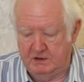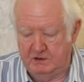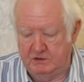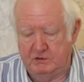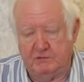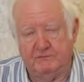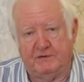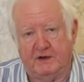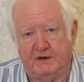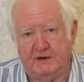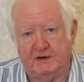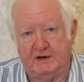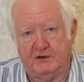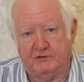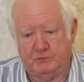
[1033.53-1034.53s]
you can find it
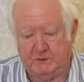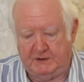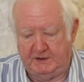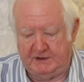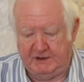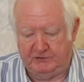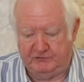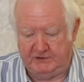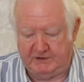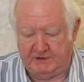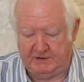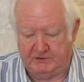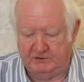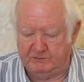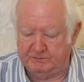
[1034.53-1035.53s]
next week, next year.
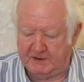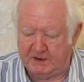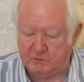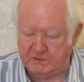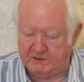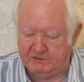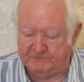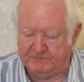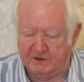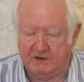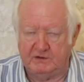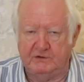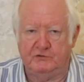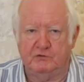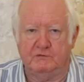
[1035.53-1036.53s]
It doesn't matter when you find
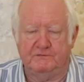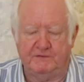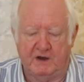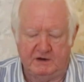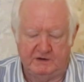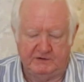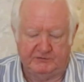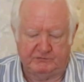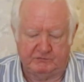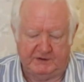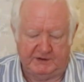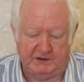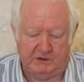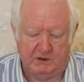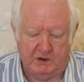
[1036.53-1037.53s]
this, you'll find this
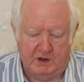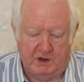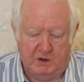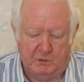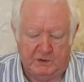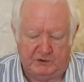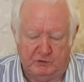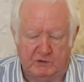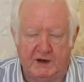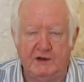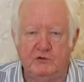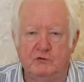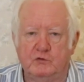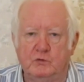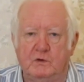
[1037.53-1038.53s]
reading when your
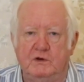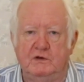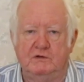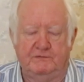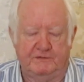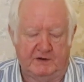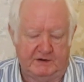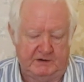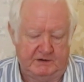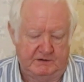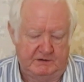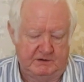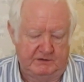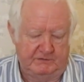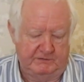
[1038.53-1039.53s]
angels want you to find it.
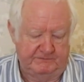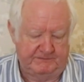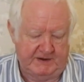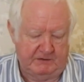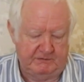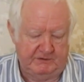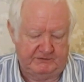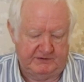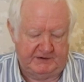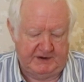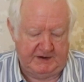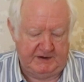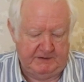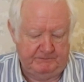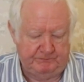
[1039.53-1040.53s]
And you found it
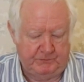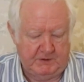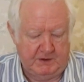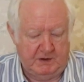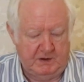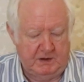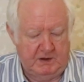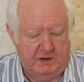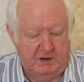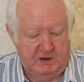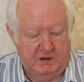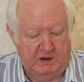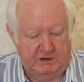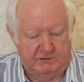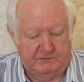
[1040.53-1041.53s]
today,
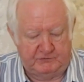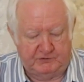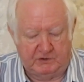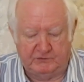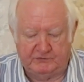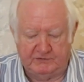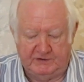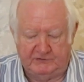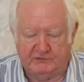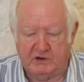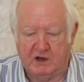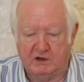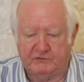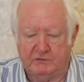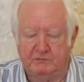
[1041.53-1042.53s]
and you've chosen these
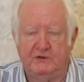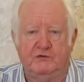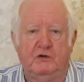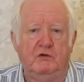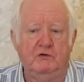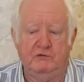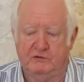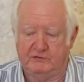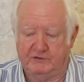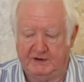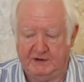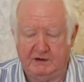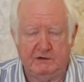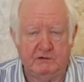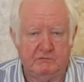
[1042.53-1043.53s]
cards from these hundreds
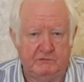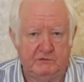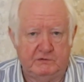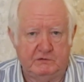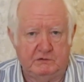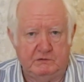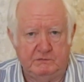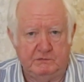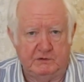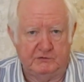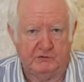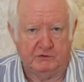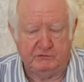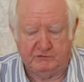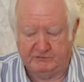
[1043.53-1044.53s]
here.
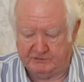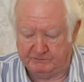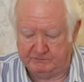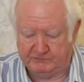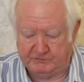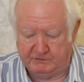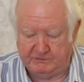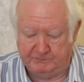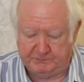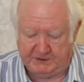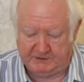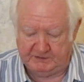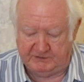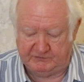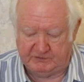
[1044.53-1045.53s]
There's hundreds of them, so you
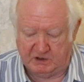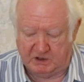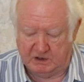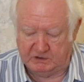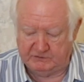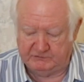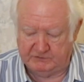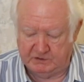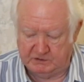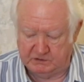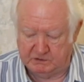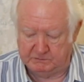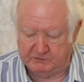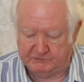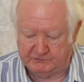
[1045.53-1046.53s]
pick these cards,
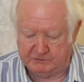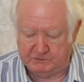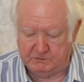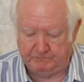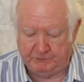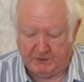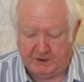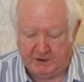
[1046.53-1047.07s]
number 2.